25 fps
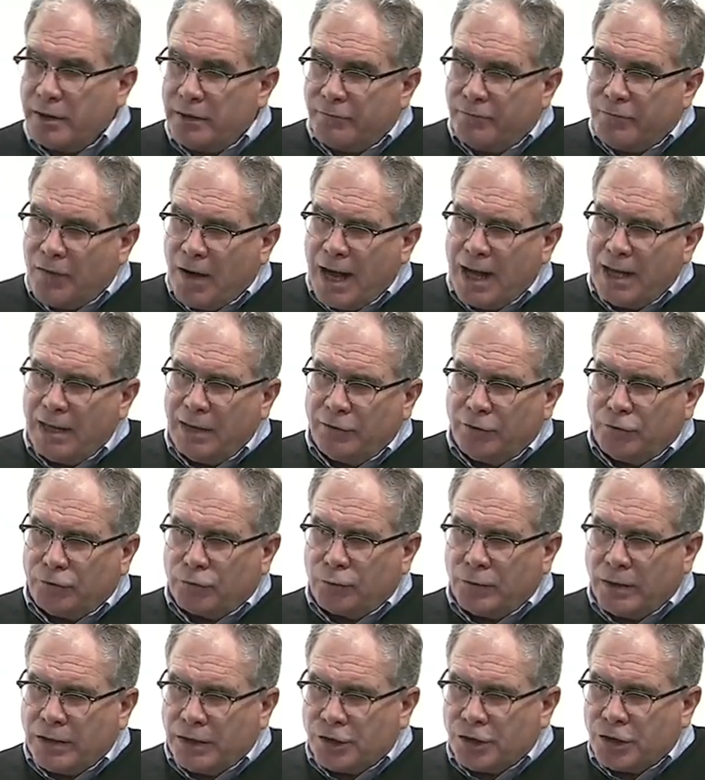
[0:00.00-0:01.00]
the
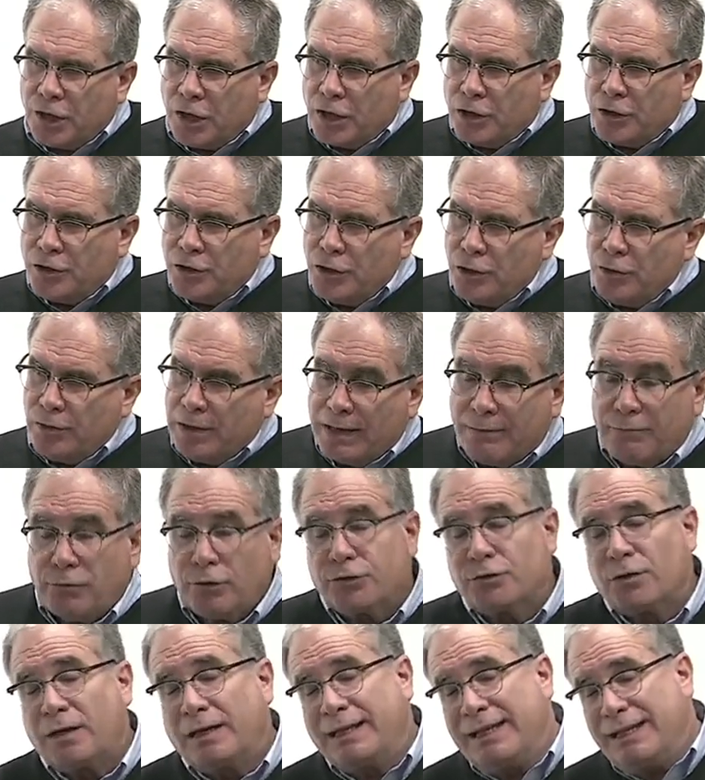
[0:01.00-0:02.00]
violence reach new
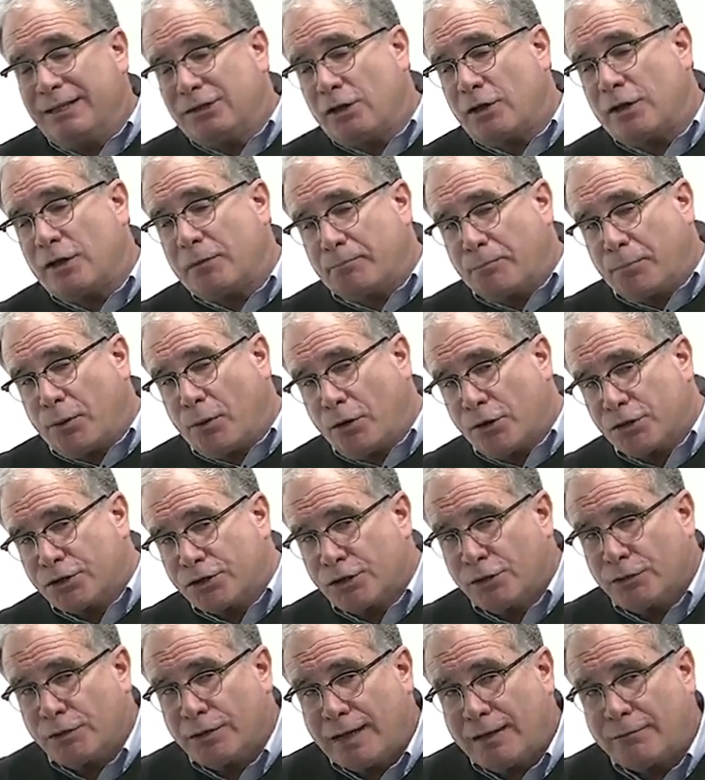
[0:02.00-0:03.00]
levels, or at least on a
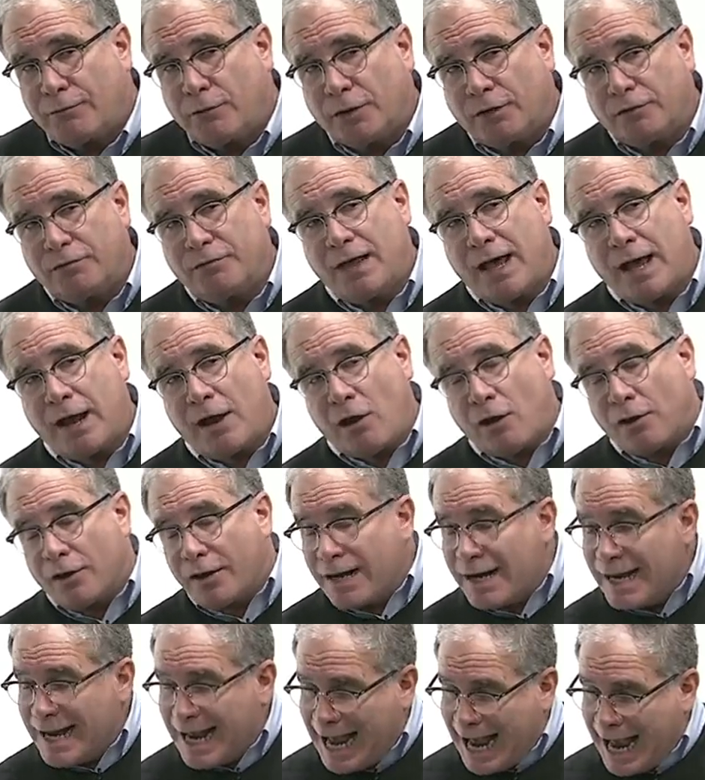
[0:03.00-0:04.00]
personal level, if not on
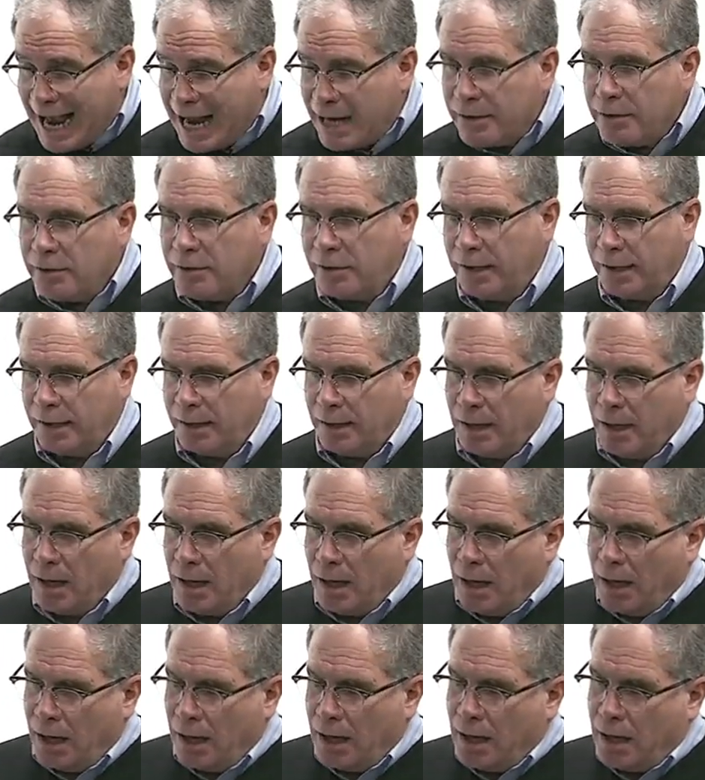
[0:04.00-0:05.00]
an aggregate
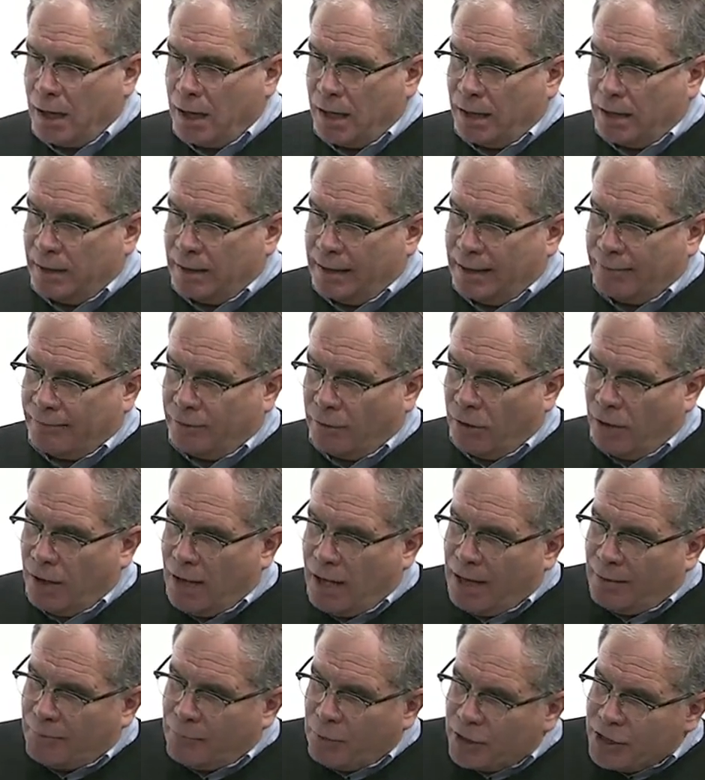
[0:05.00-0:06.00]
uh, uh, level.
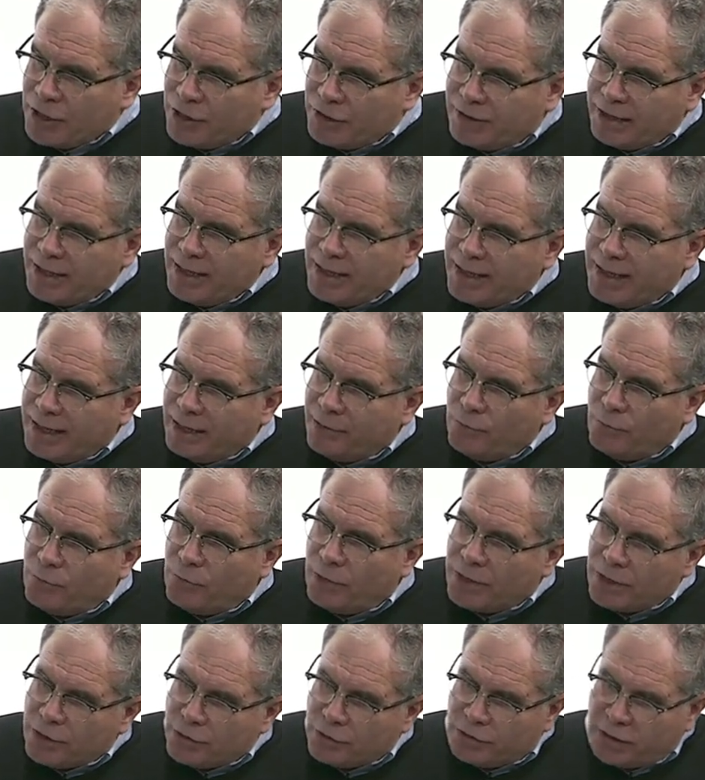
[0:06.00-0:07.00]
What you didn't, eh,
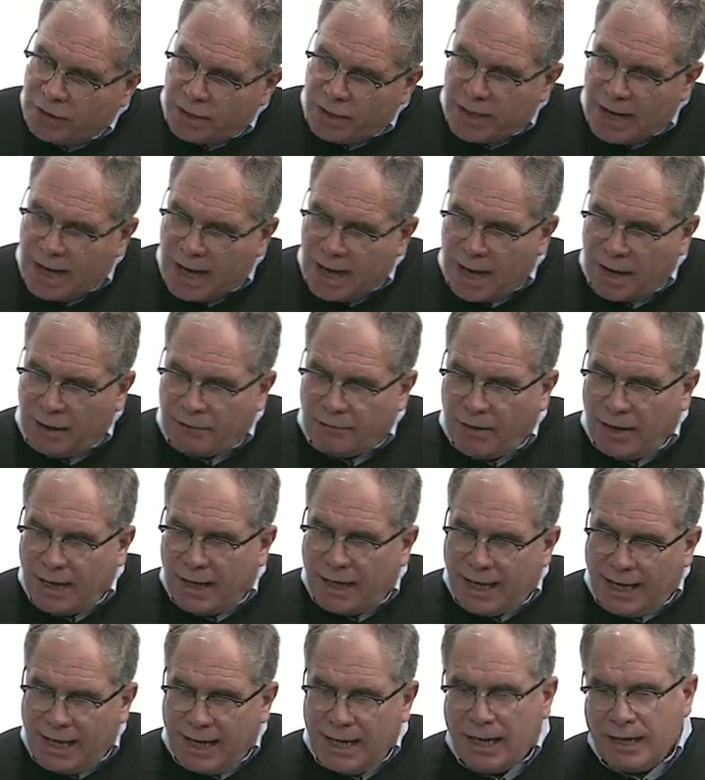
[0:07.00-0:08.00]
what you didn't have
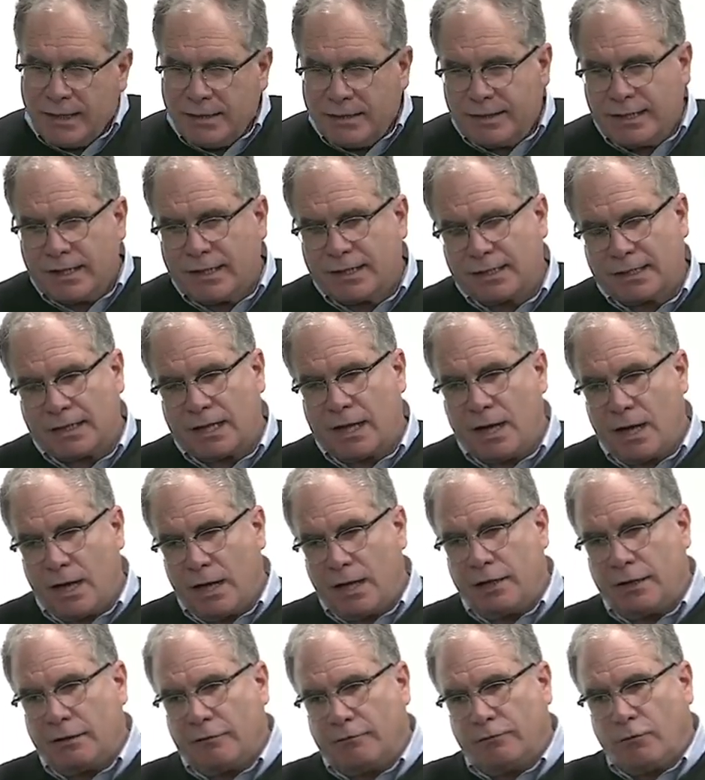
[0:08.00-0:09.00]
is this
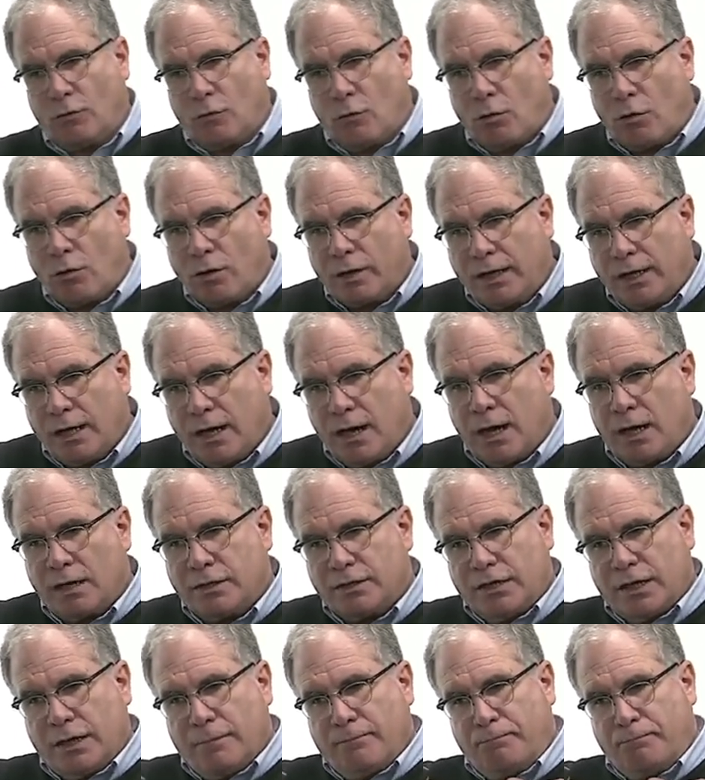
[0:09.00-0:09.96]
kind of organized